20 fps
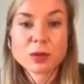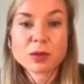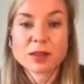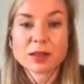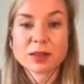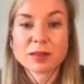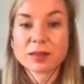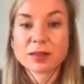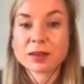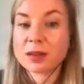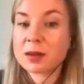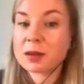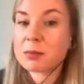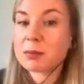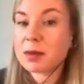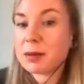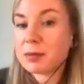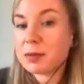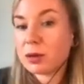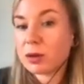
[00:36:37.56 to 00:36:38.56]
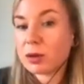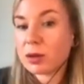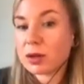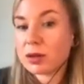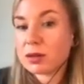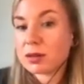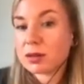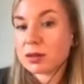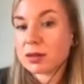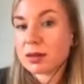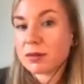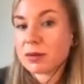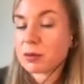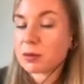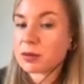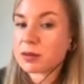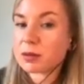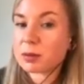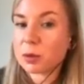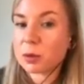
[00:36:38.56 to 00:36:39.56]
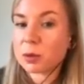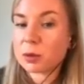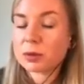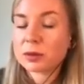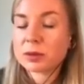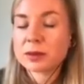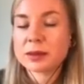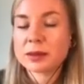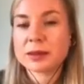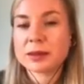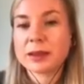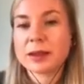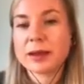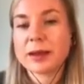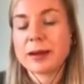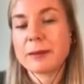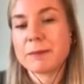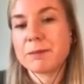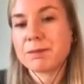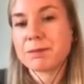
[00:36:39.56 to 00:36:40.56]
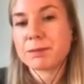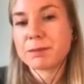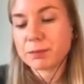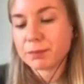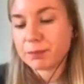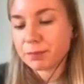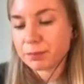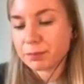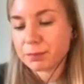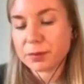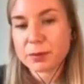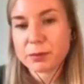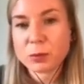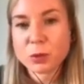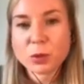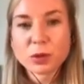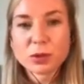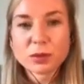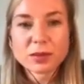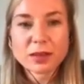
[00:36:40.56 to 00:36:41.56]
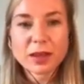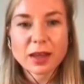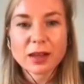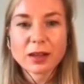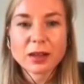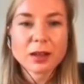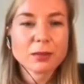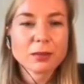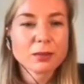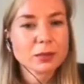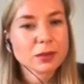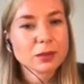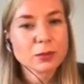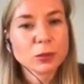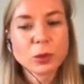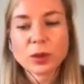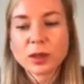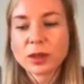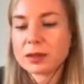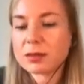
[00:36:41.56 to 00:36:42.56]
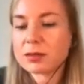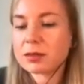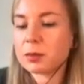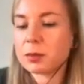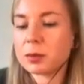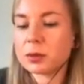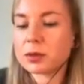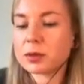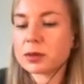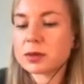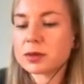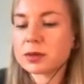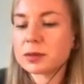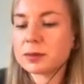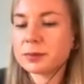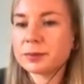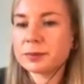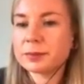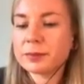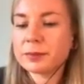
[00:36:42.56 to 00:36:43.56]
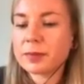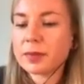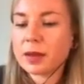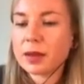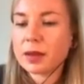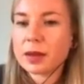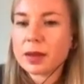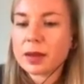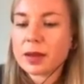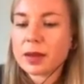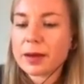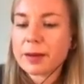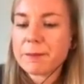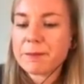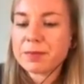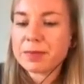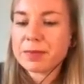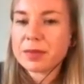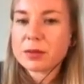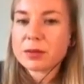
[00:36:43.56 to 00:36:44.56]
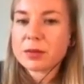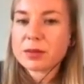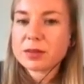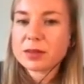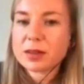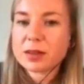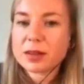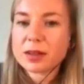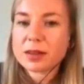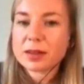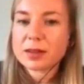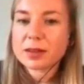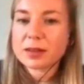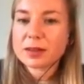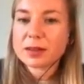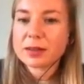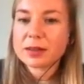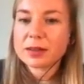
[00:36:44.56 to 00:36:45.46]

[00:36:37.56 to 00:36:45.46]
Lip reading: There isn't a kind of a right or wrong answer here, but it's thinking about what support you might have available to you.